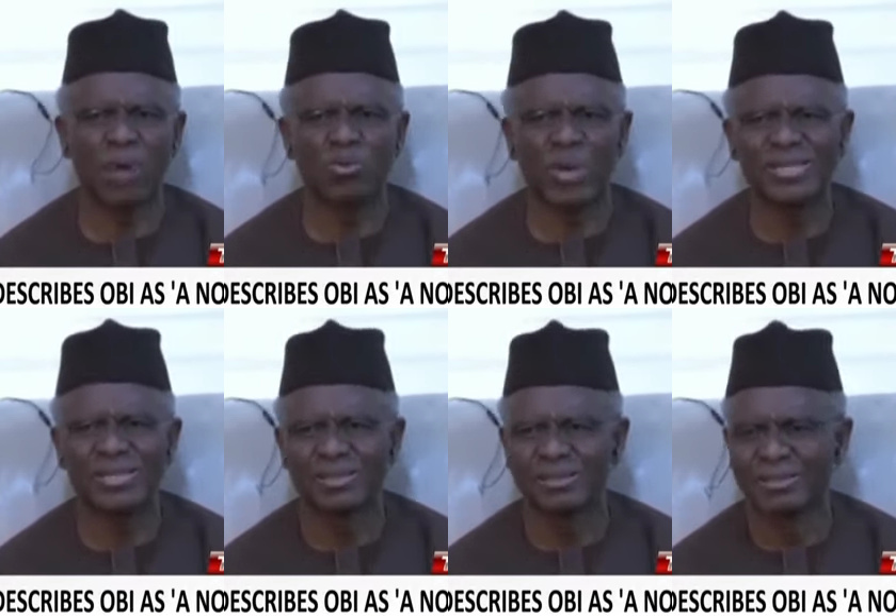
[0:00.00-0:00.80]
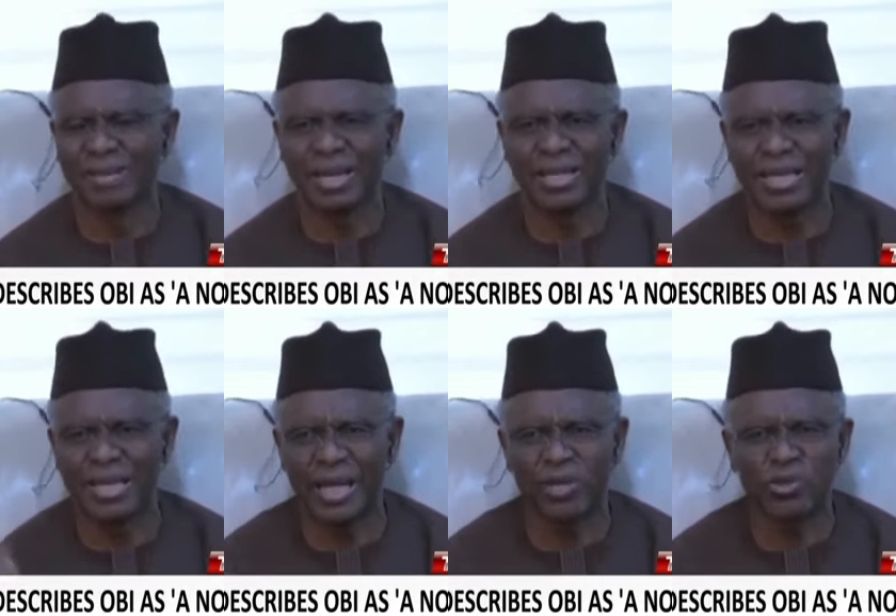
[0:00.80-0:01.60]
and pay the
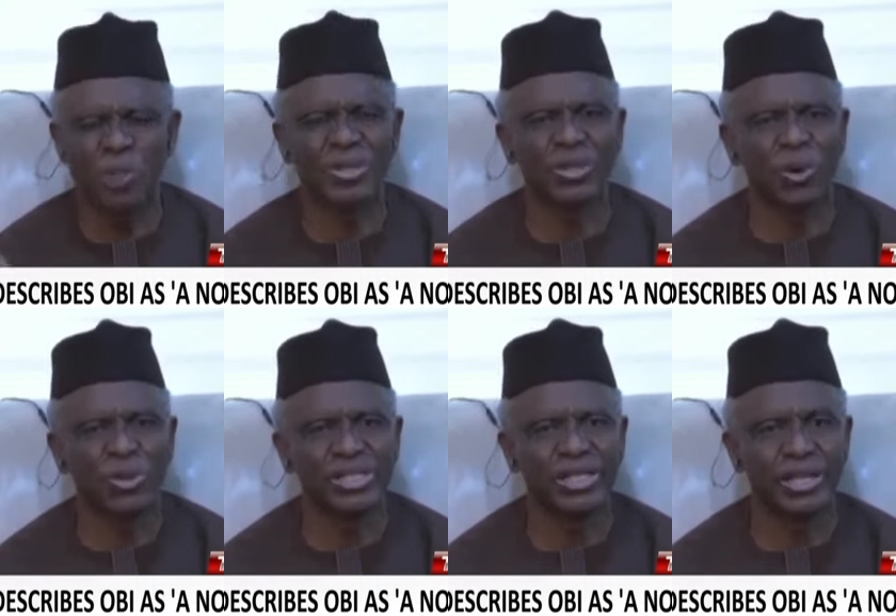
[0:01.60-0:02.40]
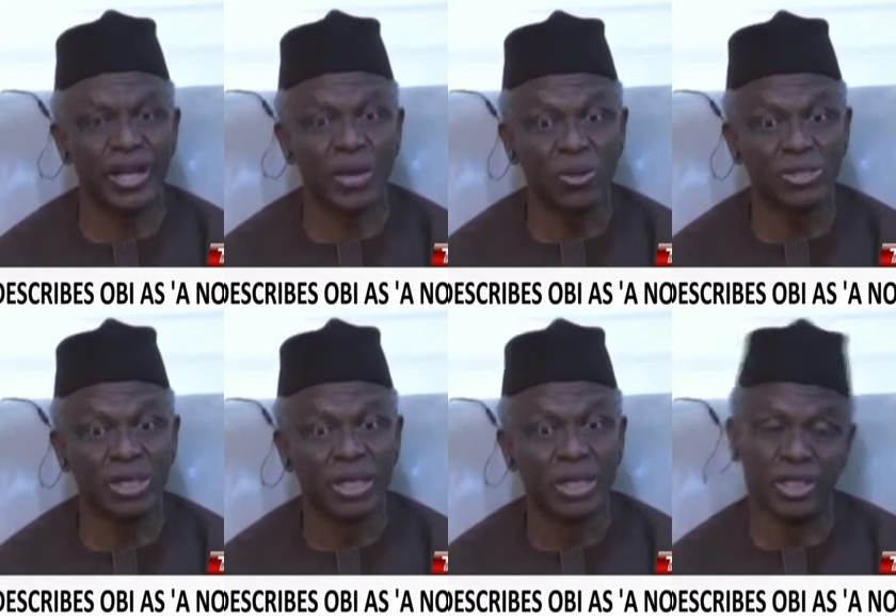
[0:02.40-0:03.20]
civil servant their salary
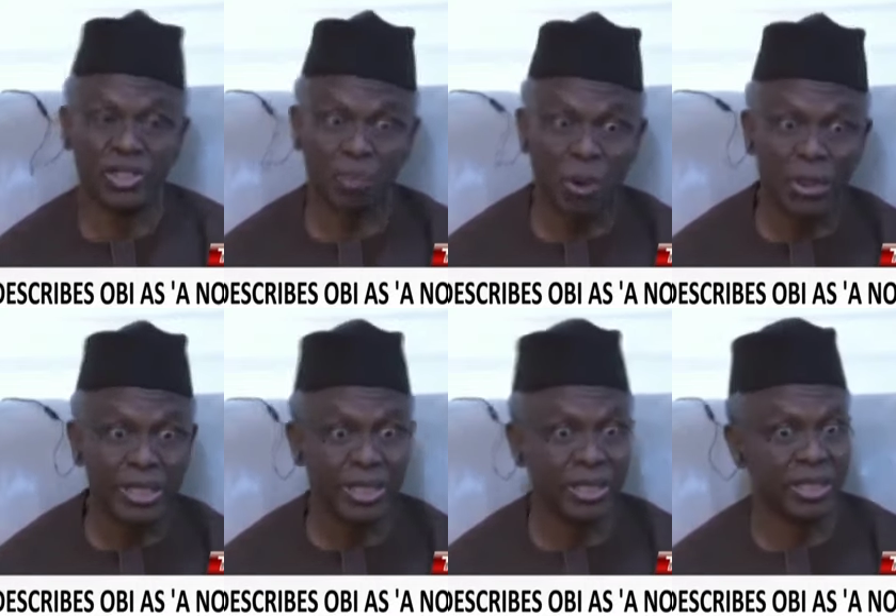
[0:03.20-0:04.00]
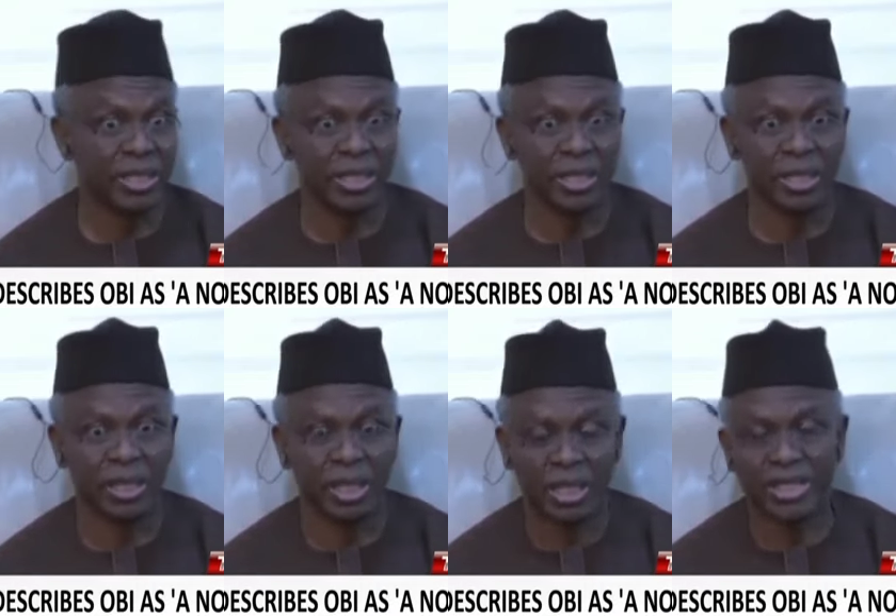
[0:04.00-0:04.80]
and leave Tinubu for his campaign
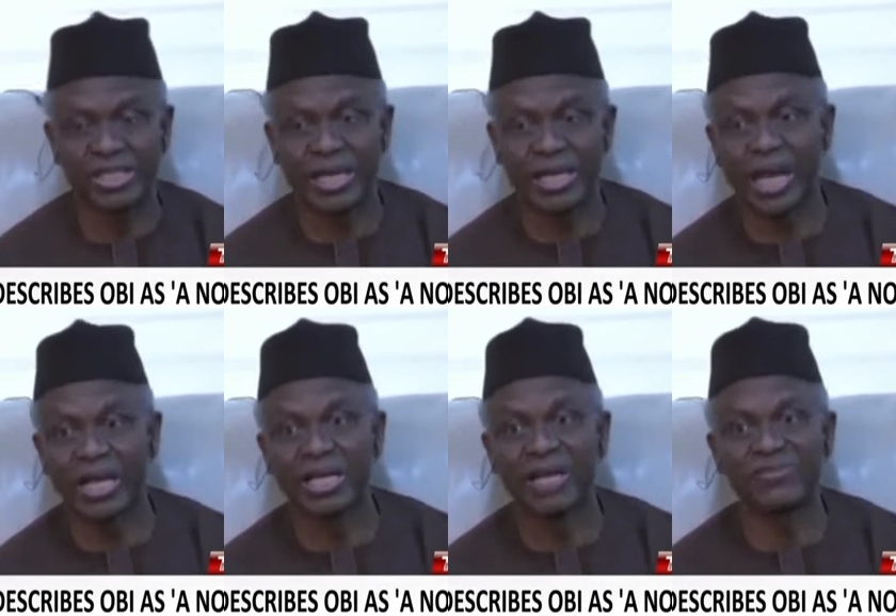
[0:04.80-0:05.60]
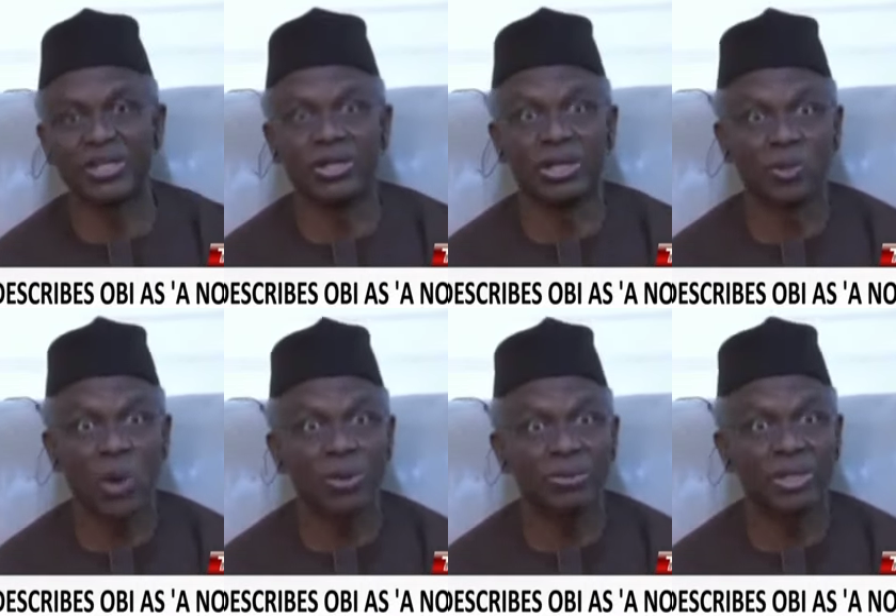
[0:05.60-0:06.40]
and face his
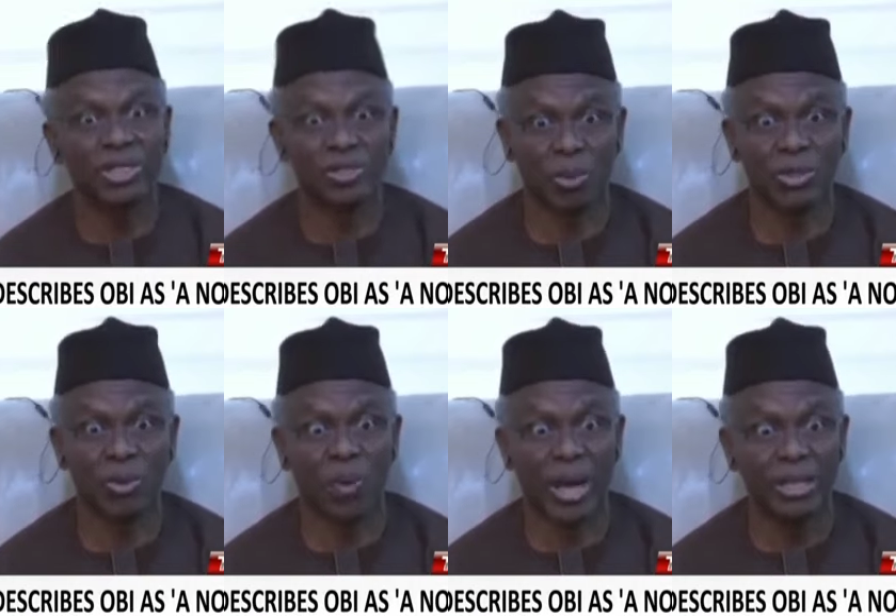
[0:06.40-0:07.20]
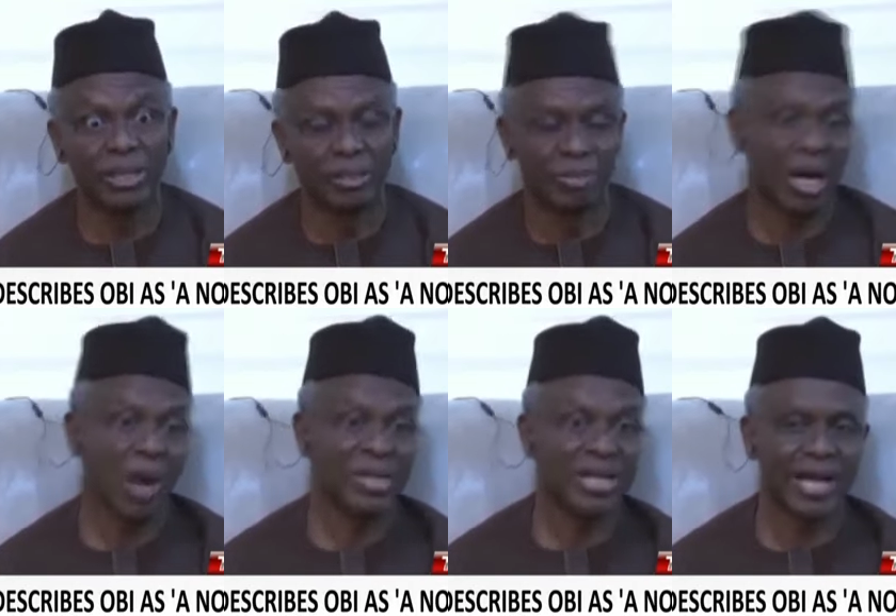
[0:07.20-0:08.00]
state and make things
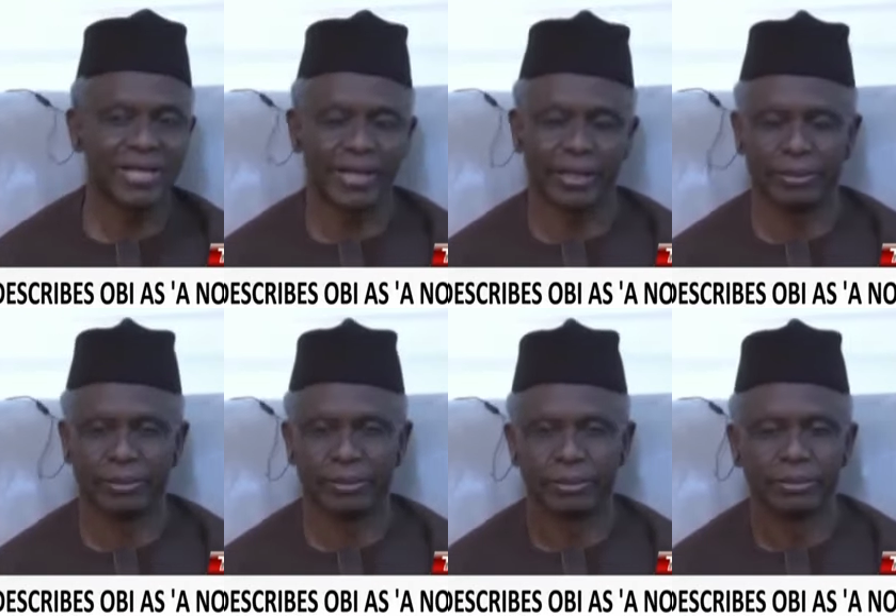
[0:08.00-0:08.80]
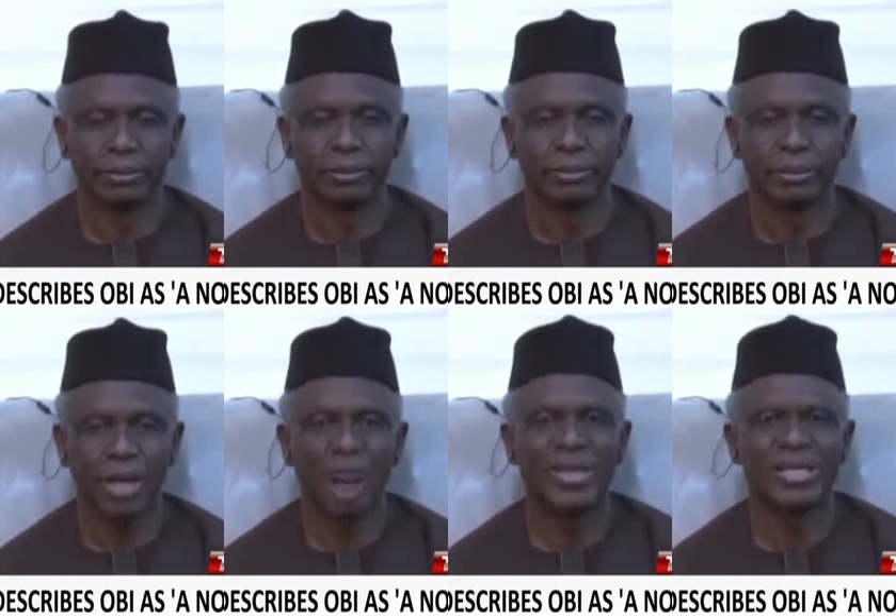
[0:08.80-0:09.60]
right in Nigeria. Please
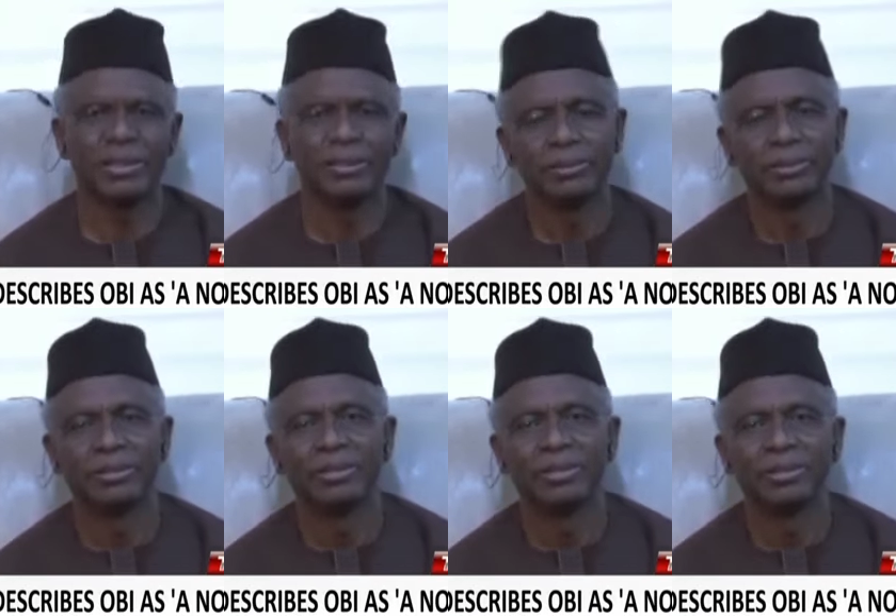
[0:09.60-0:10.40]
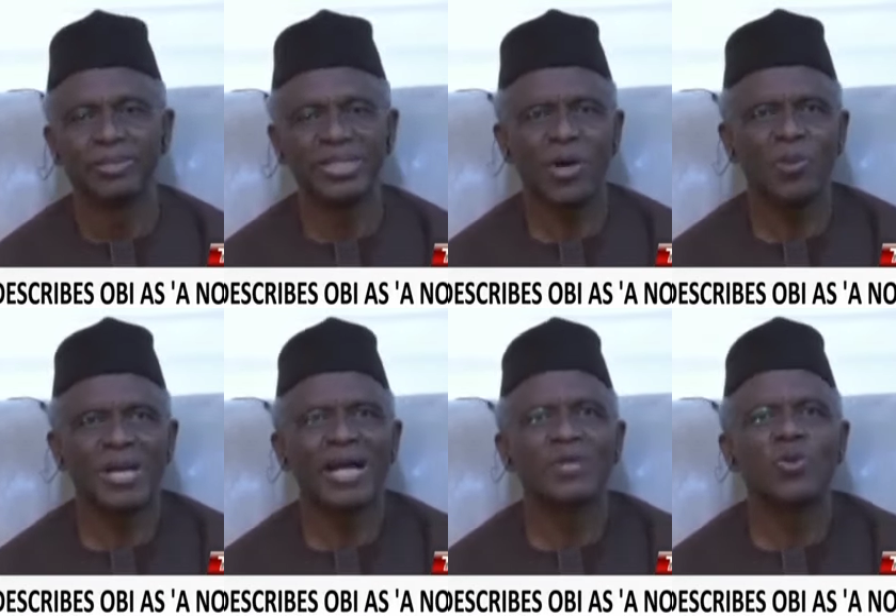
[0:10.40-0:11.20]
drop your comment and don't forget to
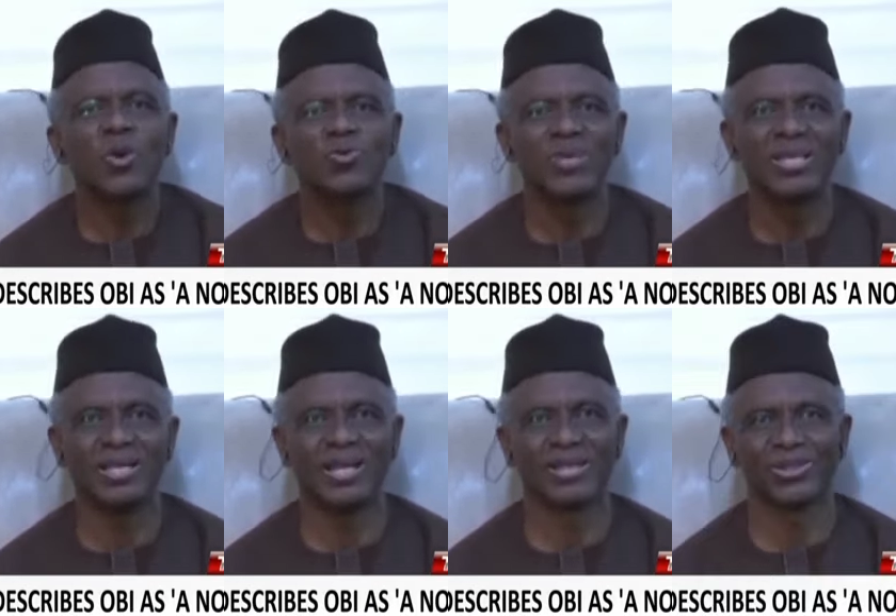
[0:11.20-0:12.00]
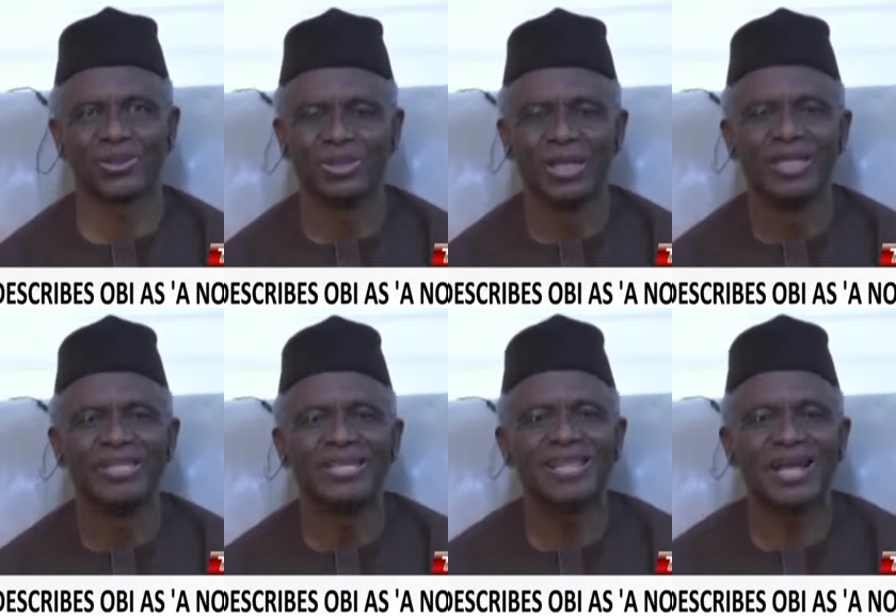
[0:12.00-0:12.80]
subscribe to this YouTube channel.
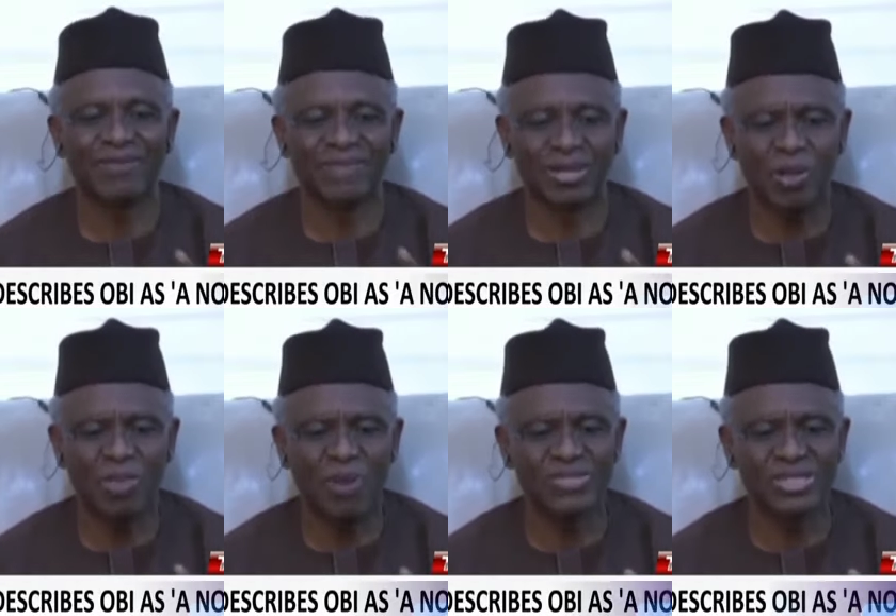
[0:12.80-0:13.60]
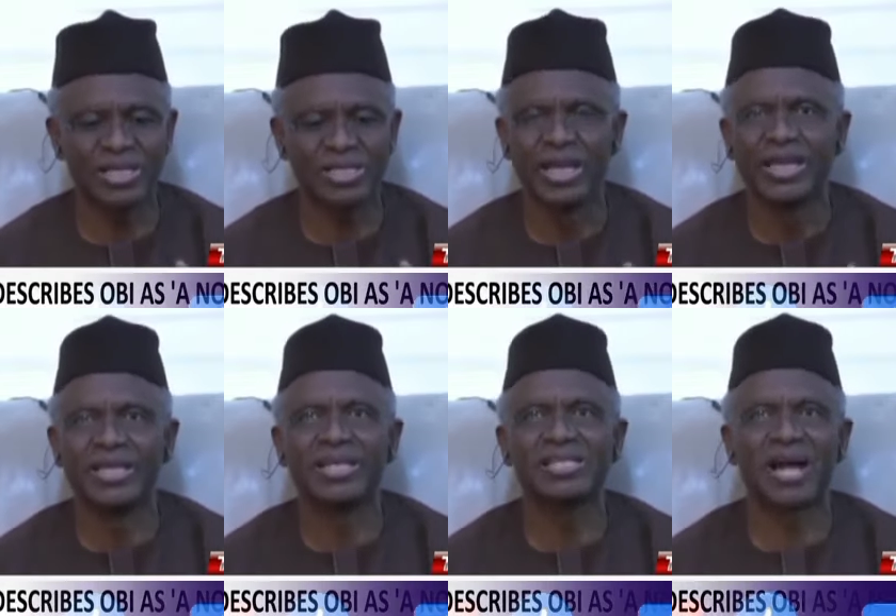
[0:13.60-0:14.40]
Please like this video and share
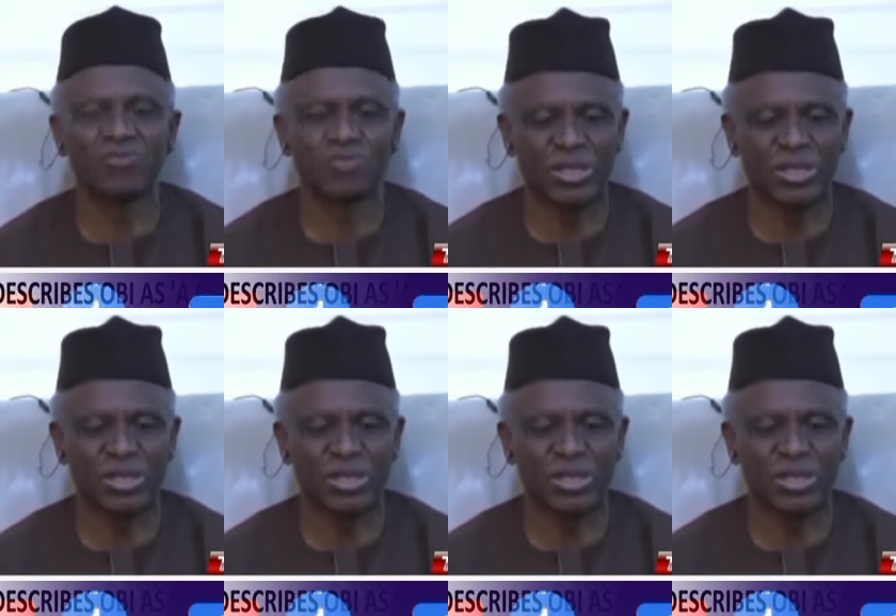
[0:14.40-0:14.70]
this video.